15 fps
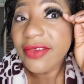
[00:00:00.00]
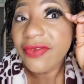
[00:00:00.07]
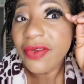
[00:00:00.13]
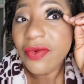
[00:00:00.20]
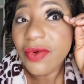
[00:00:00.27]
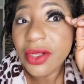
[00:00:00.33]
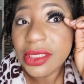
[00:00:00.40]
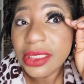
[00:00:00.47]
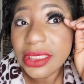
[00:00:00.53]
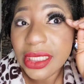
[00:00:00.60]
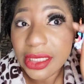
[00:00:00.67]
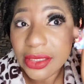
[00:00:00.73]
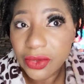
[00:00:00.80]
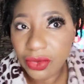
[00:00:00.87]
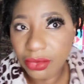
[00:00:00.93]
Even if you want
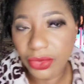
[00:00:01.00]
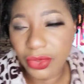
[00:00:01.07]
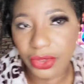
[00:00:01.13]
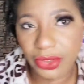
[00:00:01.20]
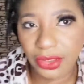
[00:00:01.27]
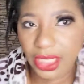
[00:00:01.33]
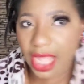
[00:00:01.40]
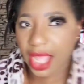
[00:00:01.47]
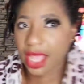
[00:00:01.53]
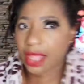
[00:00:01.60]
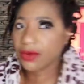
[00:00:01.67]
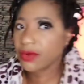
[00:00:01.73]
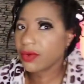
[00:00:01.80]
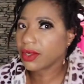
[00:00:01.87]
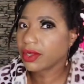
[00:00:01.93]
stay too much,
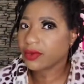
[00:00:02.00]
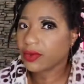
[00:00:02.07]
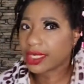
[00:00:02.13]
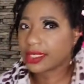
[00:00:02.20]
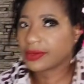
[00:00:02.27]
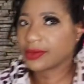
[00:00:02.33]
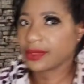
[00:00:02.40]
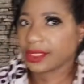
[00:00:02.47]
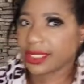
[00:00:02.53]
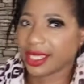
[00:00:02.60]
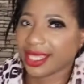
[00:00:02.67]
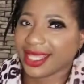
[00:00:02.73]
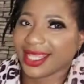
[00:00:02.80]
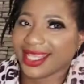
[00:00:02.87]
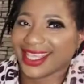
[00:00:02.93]
who want wear this one?